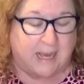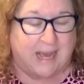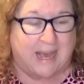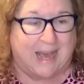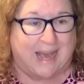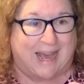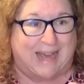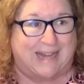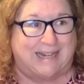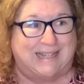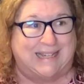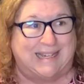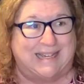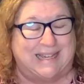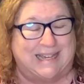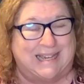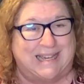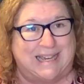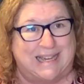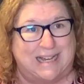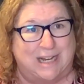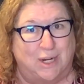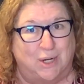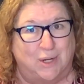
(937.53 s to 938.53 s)
and he
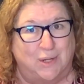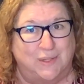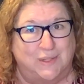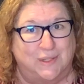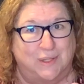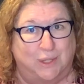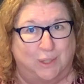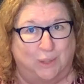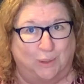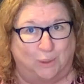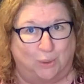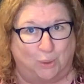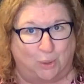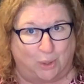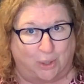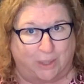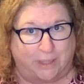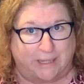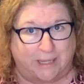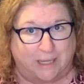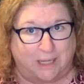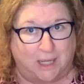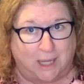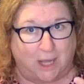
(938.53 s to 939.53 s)
hears
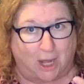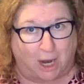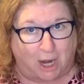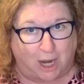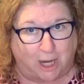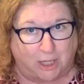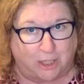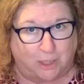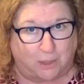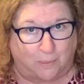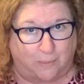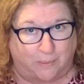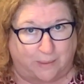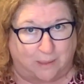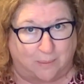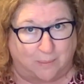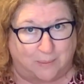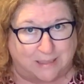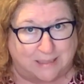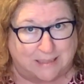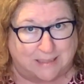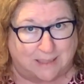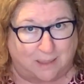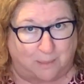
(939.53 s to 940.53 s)
Gloria arguing
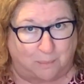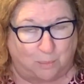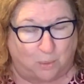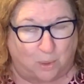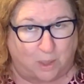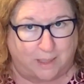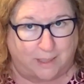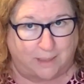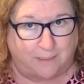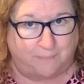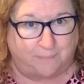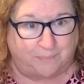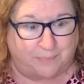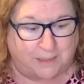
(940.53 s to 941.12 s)
with someone.